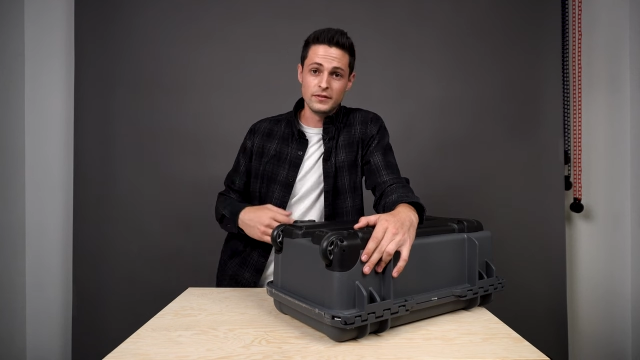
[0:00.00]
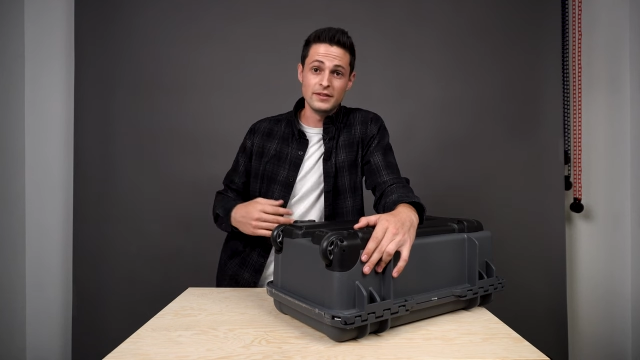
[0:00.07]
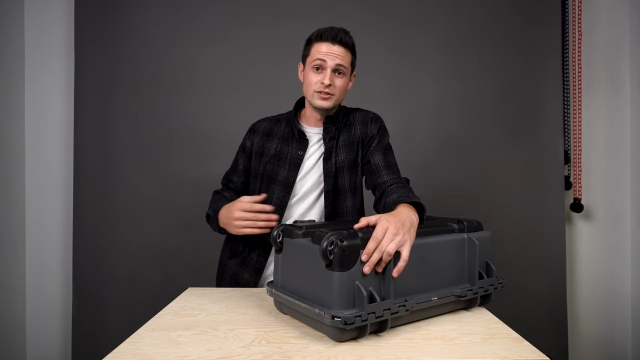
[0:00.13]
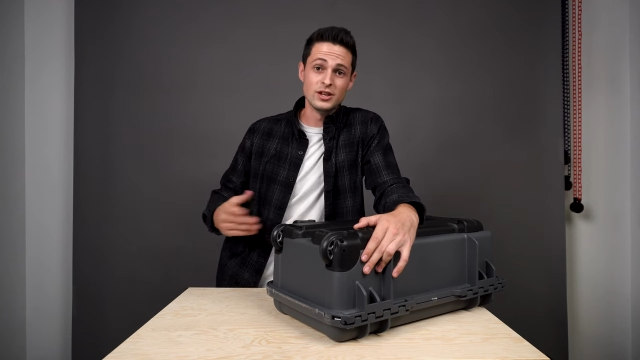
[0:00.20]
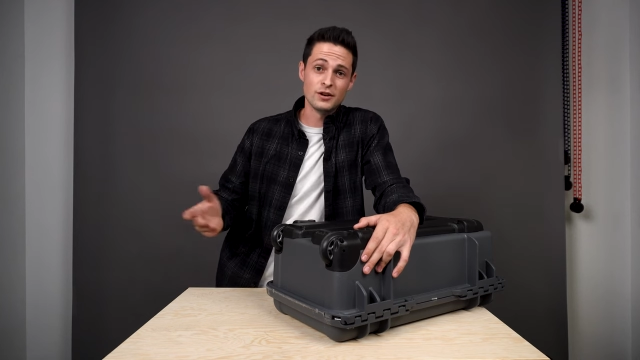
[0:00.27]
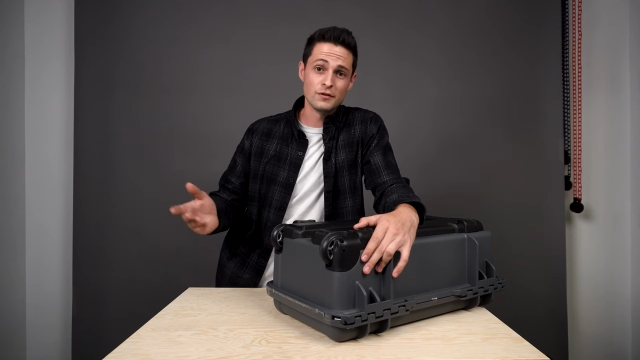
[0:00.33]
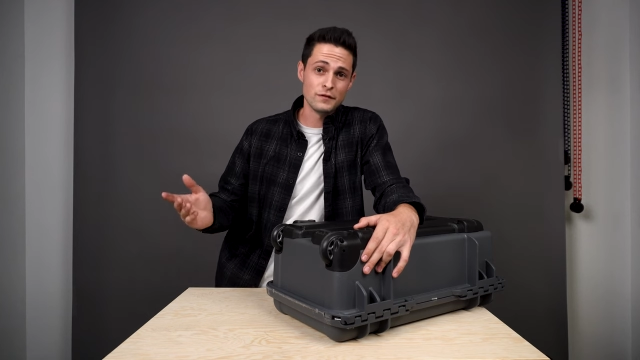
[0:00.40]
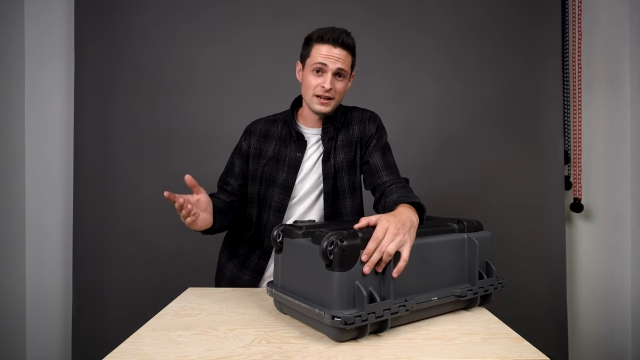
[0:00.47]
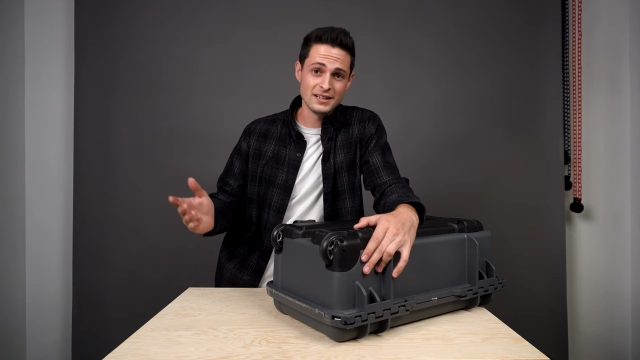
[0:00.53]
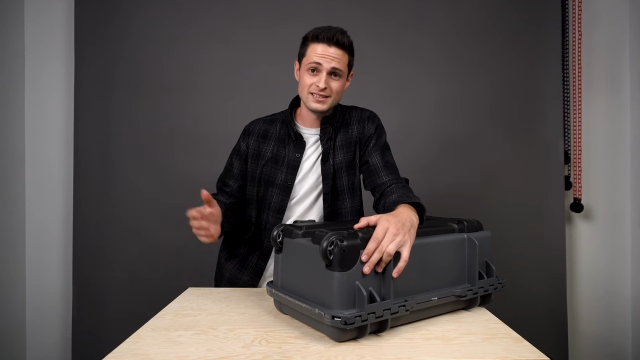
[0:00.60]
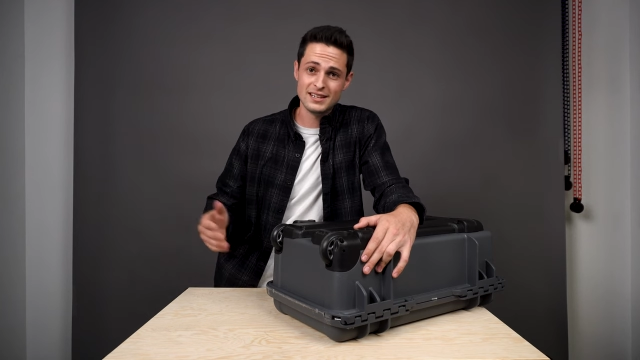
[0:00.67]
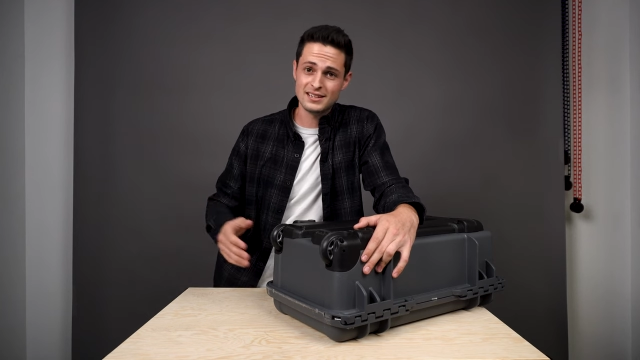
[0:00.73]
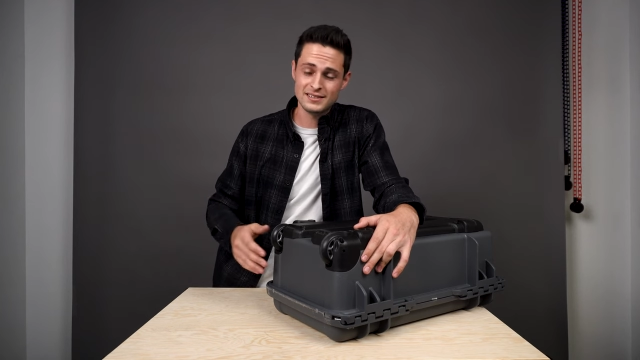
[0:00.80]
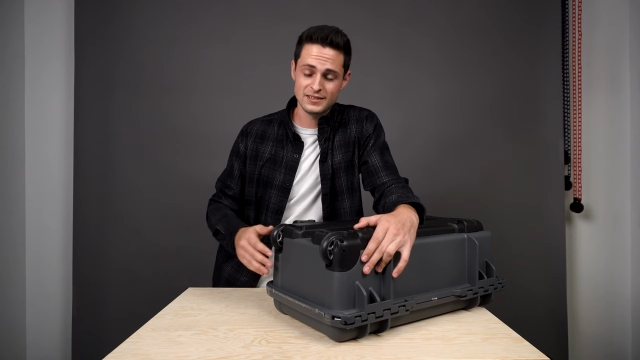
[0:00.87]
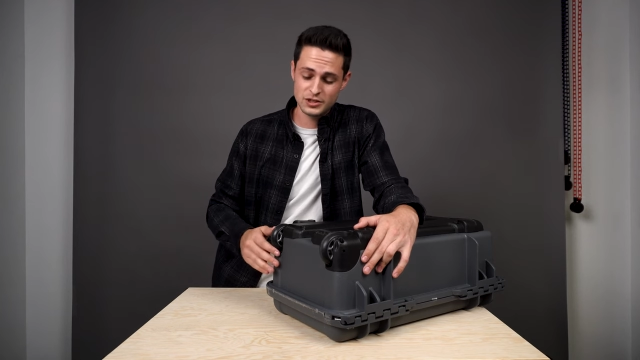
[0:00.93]
They've done a
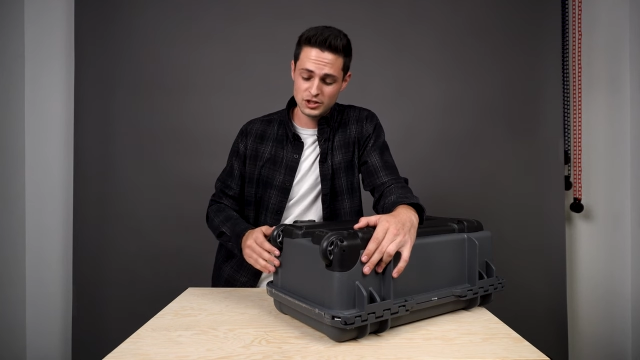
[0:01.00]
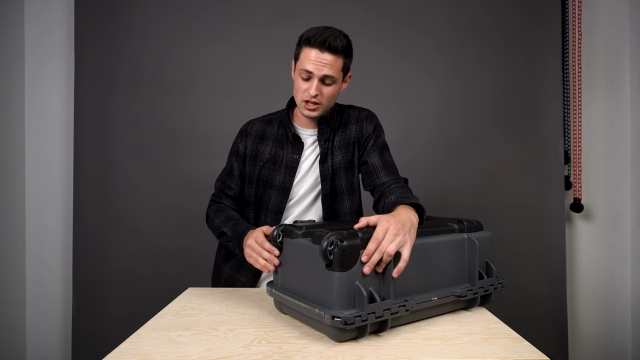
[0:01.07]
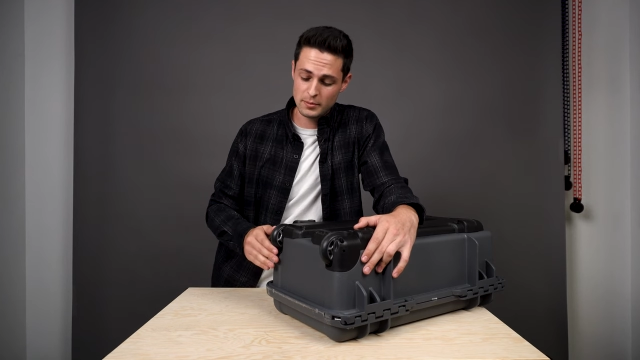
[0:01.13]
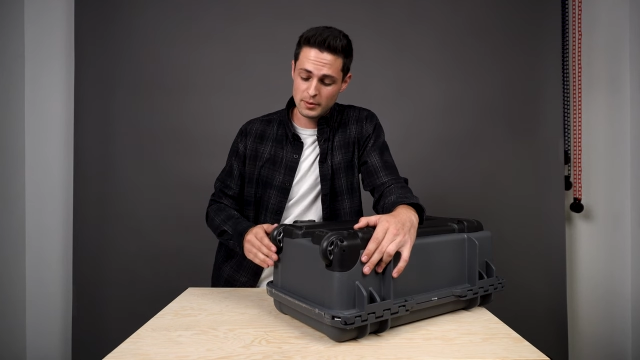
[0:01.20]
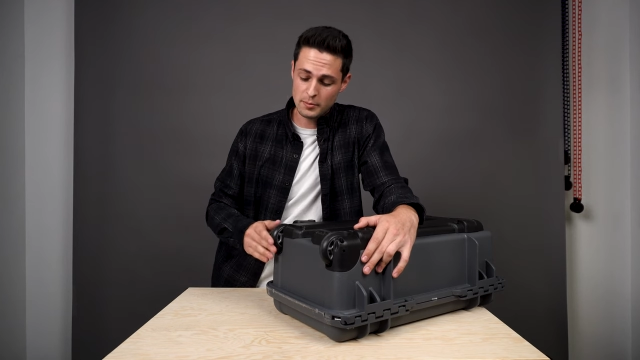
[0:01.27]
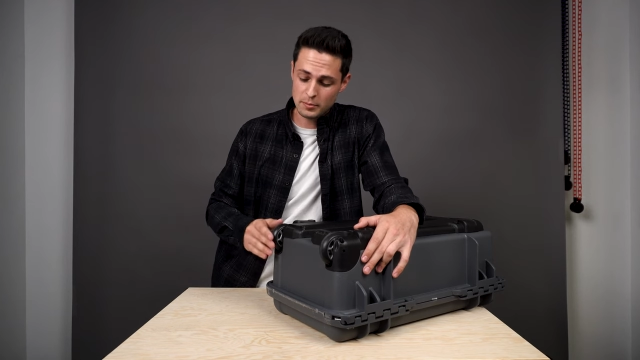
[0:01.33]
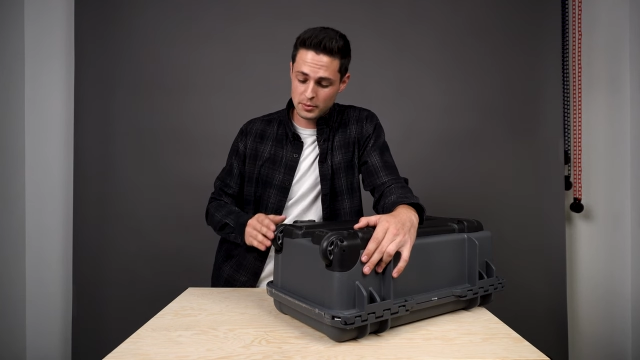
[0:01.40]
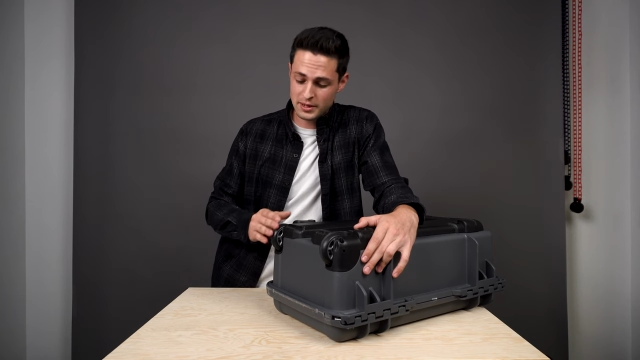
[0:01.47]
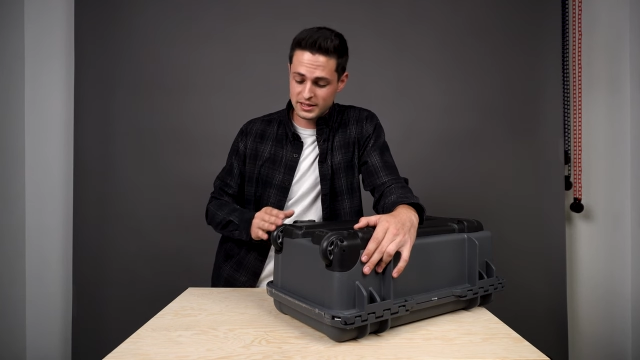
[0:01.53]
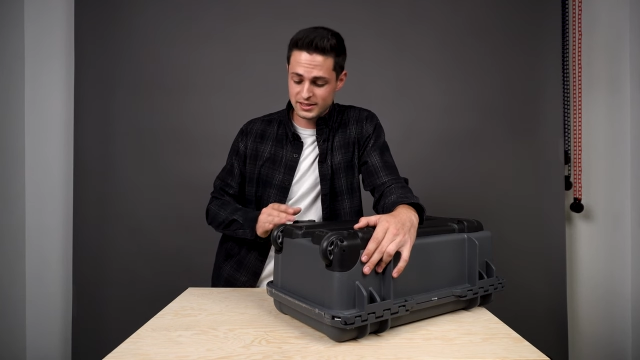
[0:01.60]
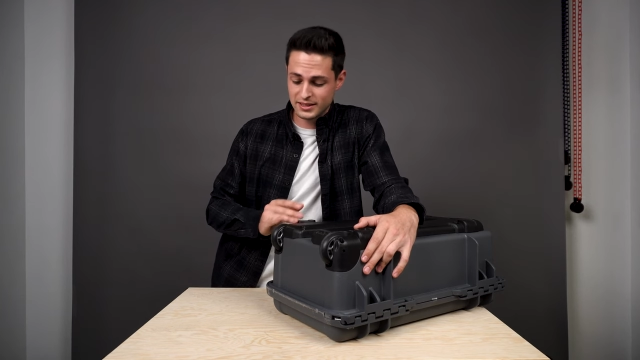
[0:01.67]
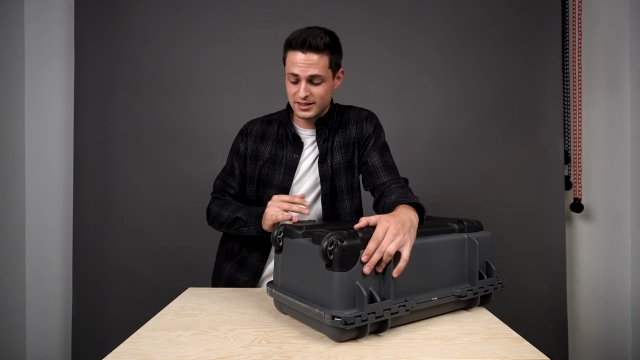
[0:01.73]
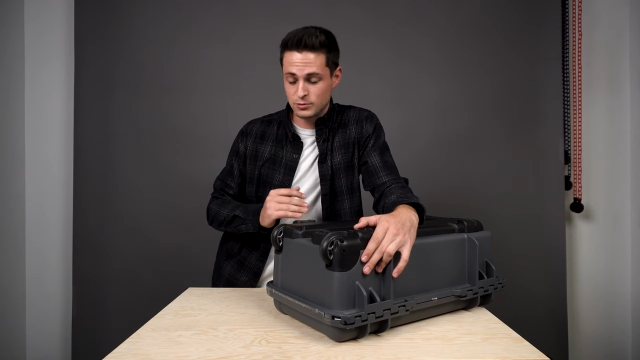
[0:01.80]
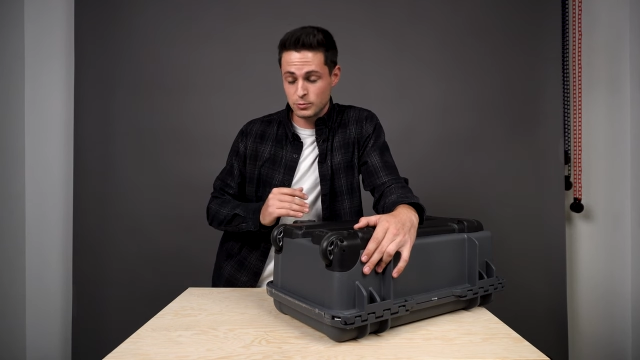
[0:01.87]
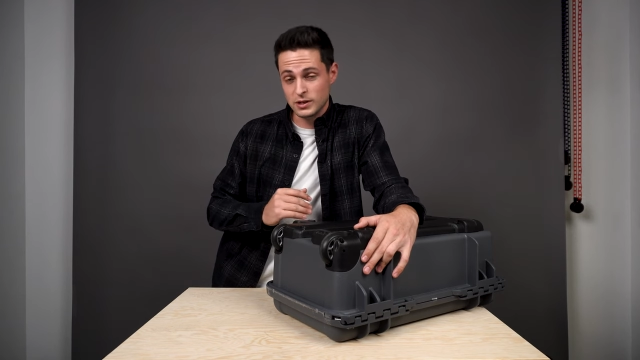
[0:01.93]
fantastic job
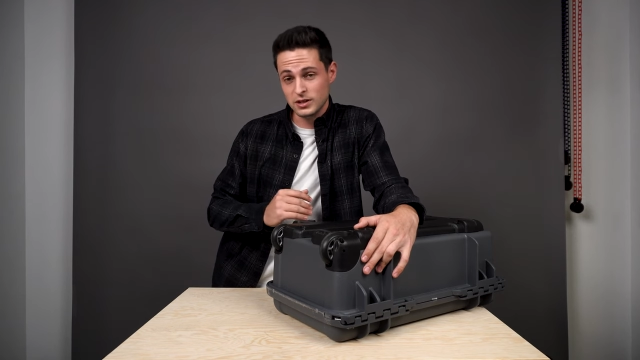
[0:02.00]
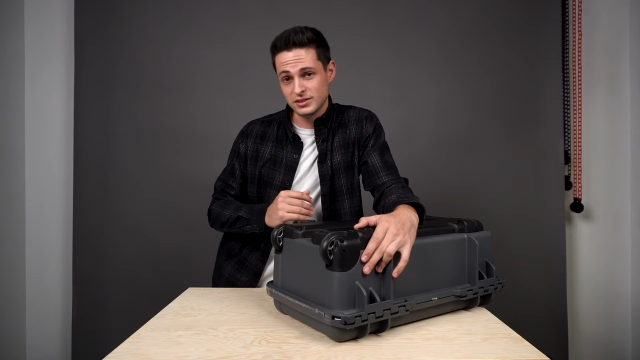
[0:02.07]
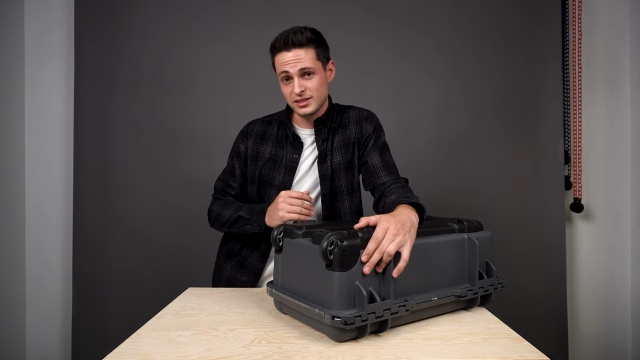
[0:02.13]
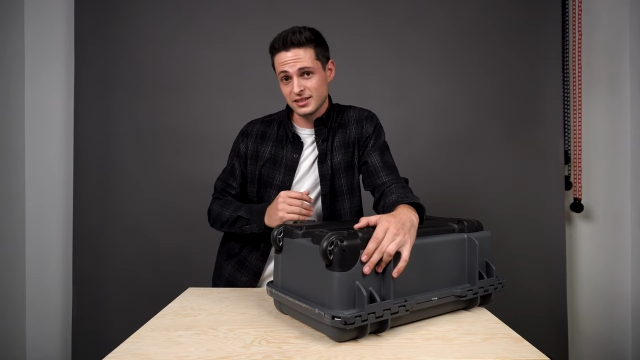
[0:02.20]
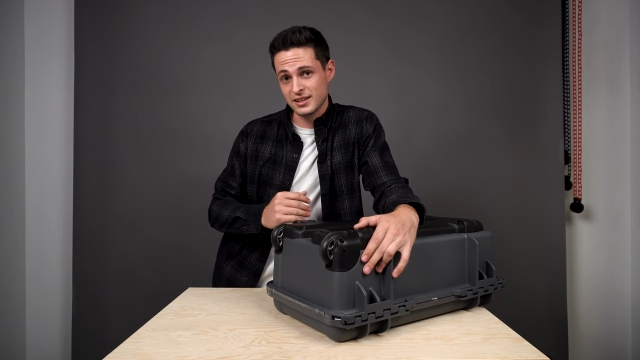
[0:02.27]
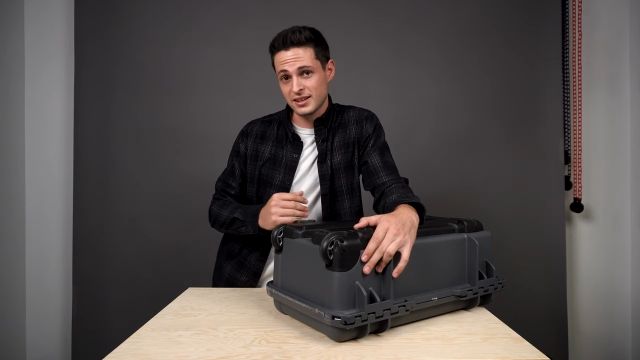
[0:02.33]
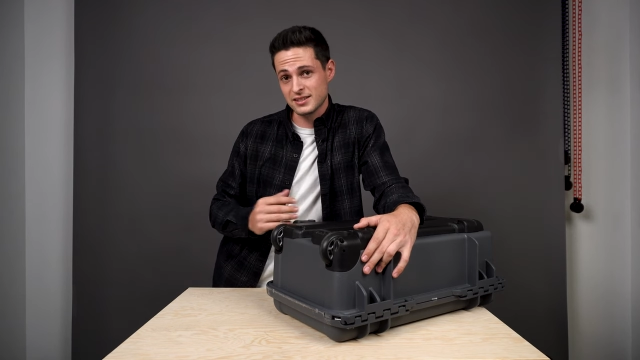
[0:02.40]
implementing these wheels into